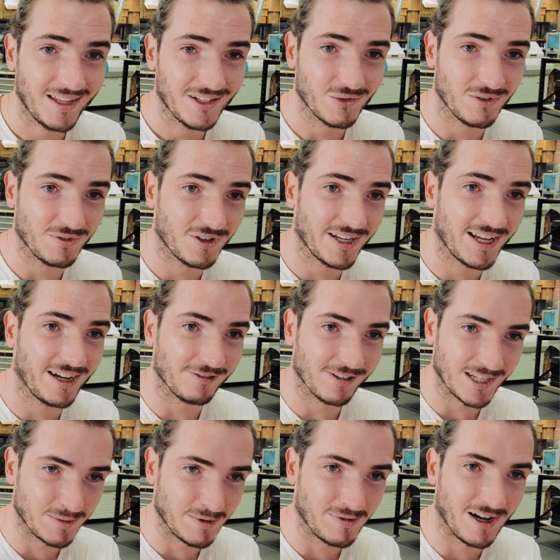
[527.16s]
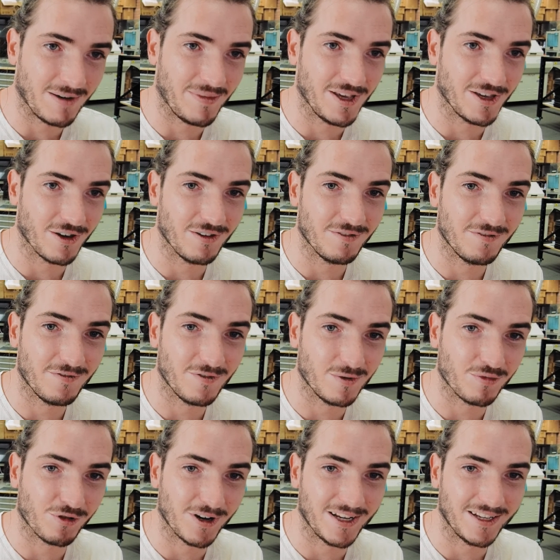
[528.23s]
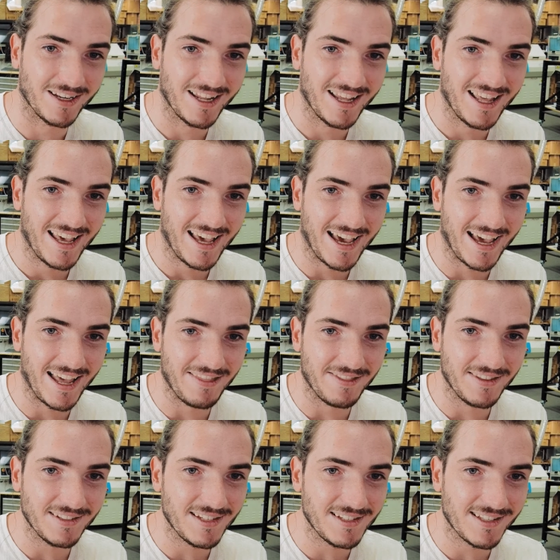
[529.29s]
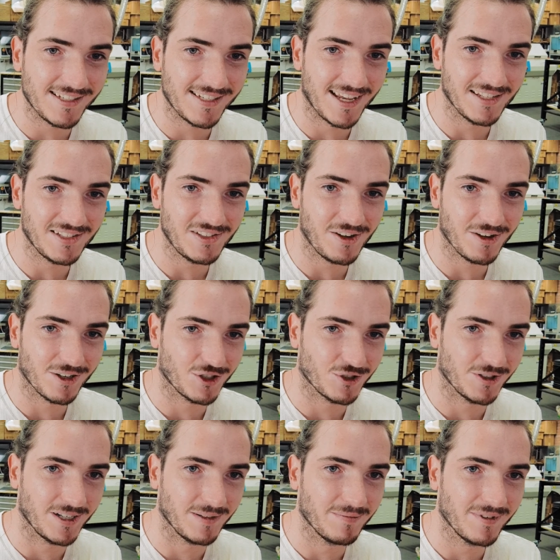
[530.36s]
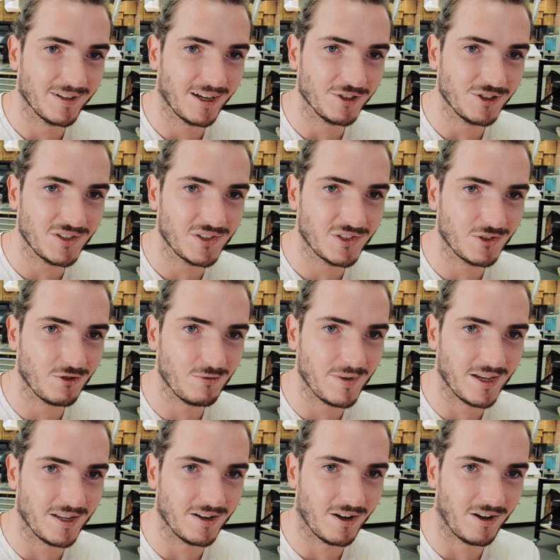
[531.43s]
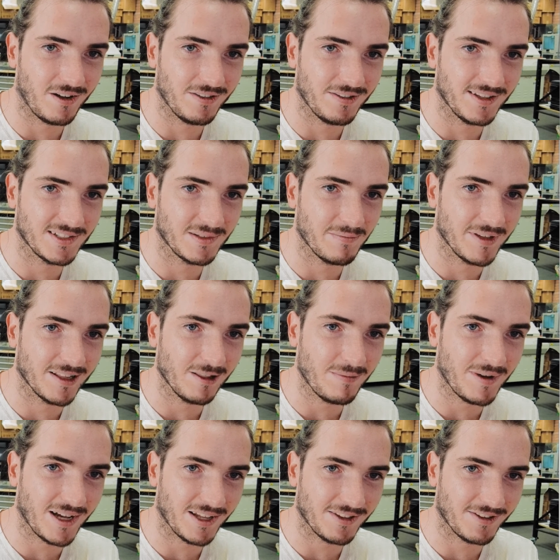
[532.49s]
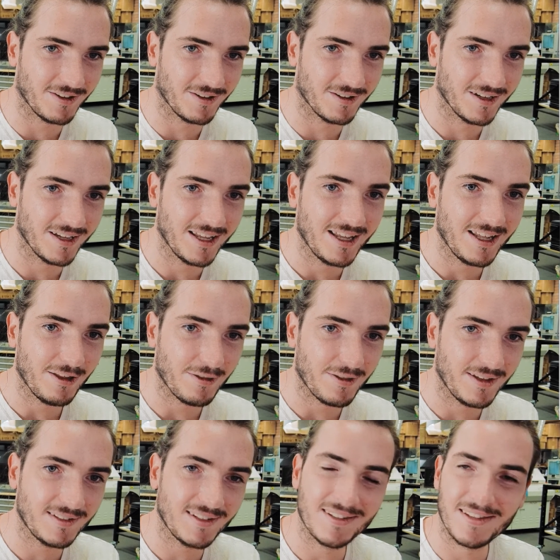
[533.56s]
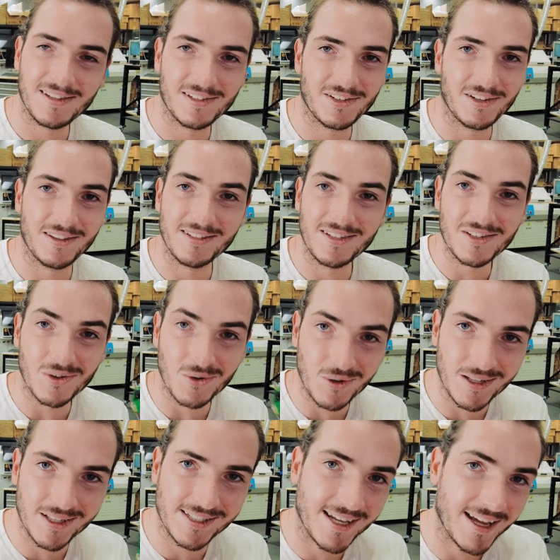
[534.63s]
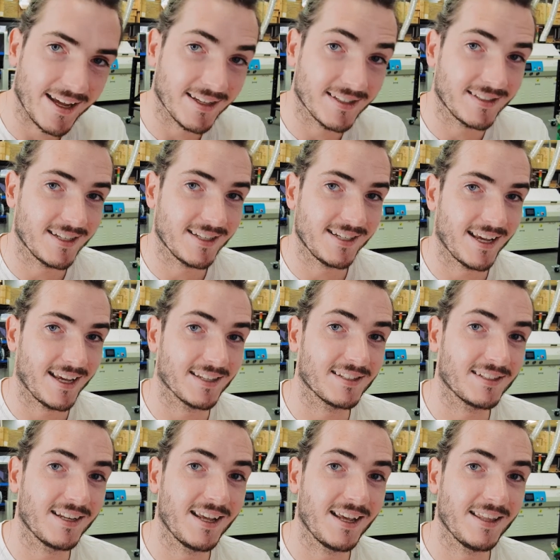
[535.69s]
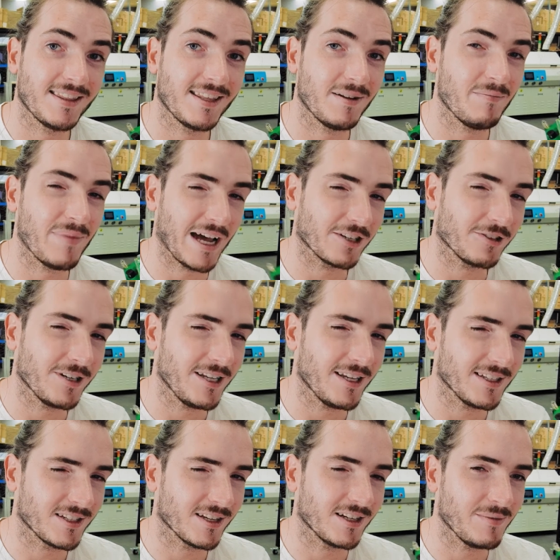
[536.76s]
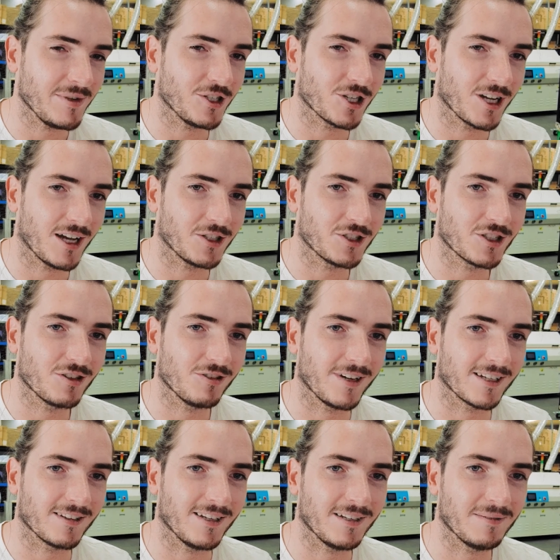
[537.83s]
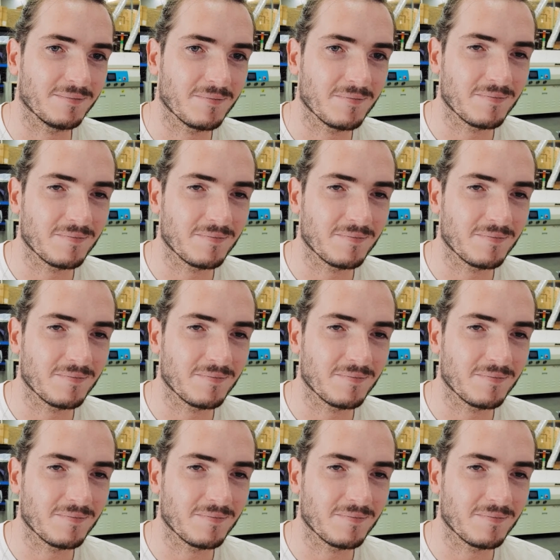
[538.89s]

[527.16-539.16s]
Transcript: So we've got our Raspberry Pi Pico footprint, and this is the test circuitry. I'll just zoom in on this middle part though. This is, the, this is all it takes to test that a battery is going to be charged correctly.